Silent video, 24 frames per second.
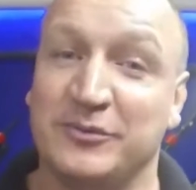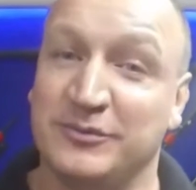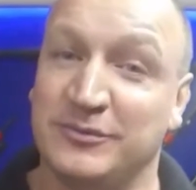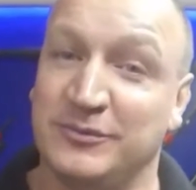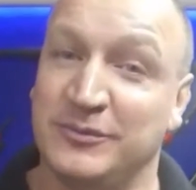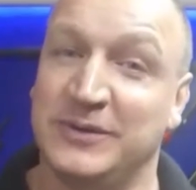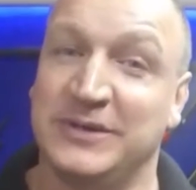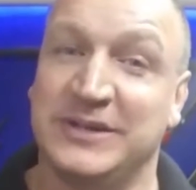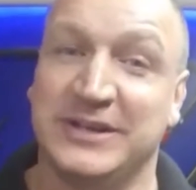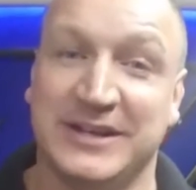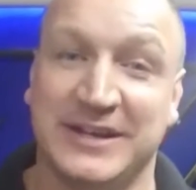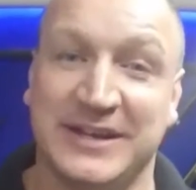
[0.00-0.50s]

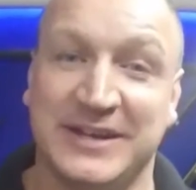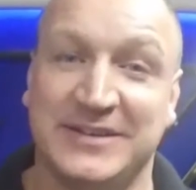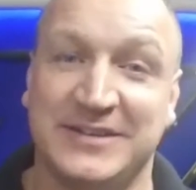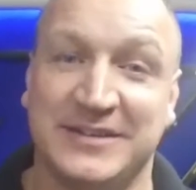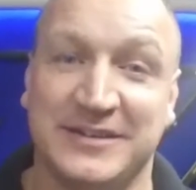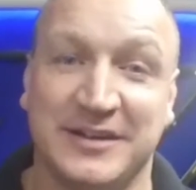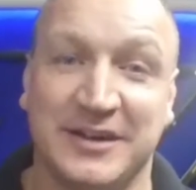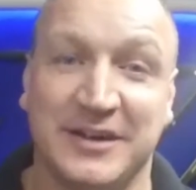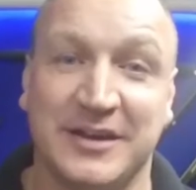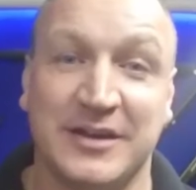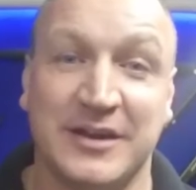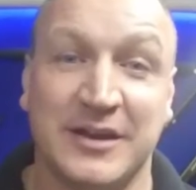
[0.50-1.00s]
We
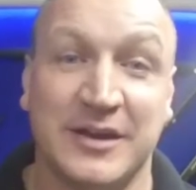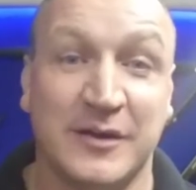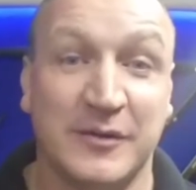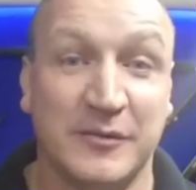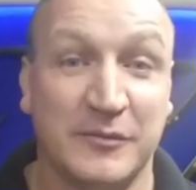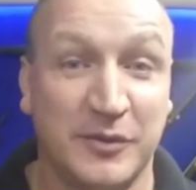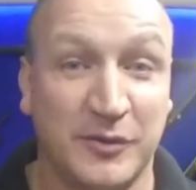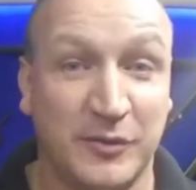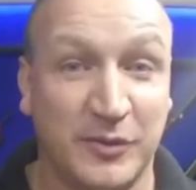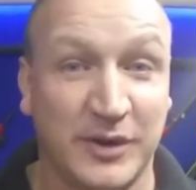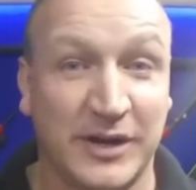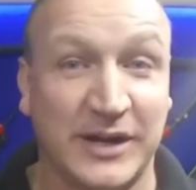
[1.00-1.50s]
deleted it,
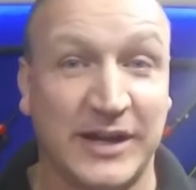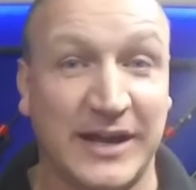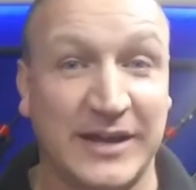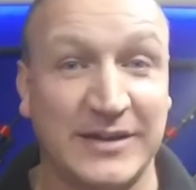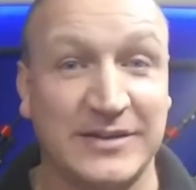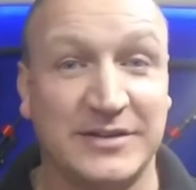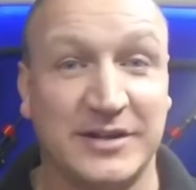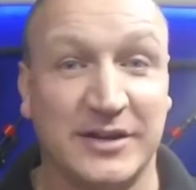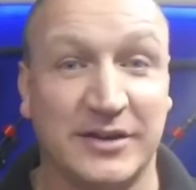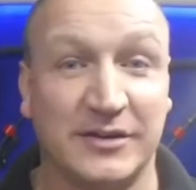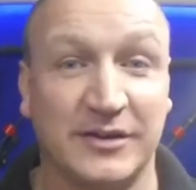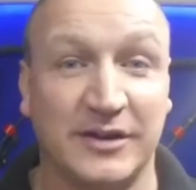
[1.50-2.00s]
but what I can
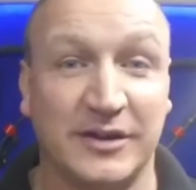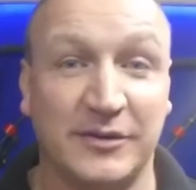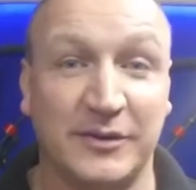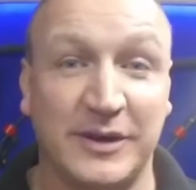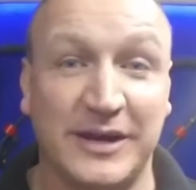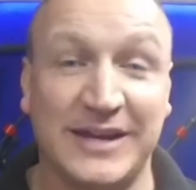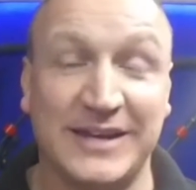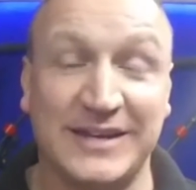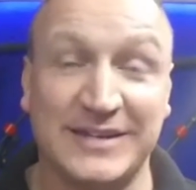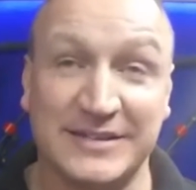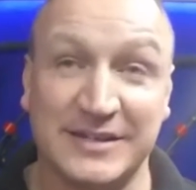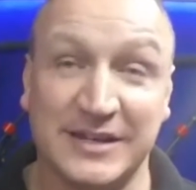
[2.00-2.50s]
tell you
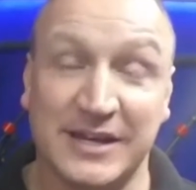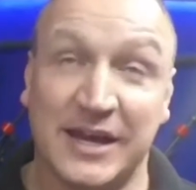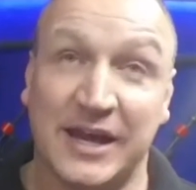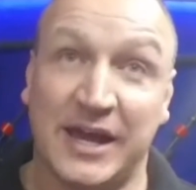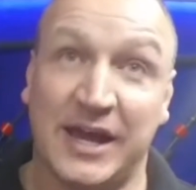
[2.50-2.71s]
is